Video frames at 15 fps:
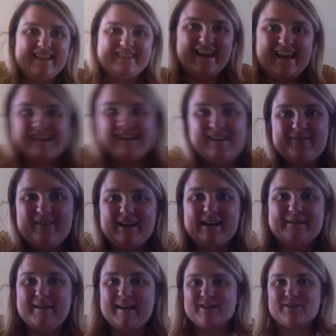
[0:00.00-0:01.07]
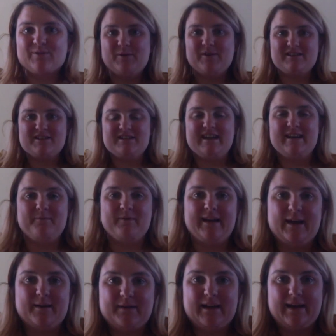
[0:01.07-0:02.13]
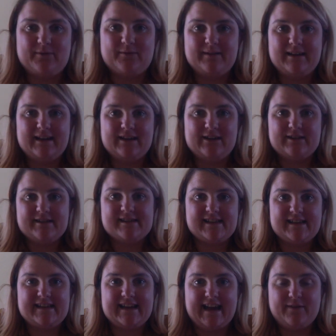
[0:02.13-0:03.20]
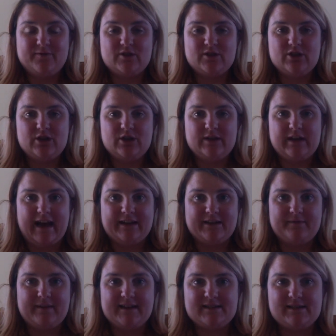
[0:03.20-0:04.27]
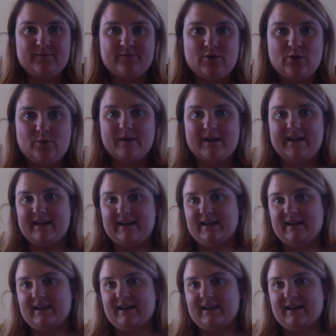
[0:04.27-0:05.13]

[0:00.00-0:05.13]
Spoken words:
Thank you very much for watching. We hope you have a really good Sunday afternoon and the rest of your week.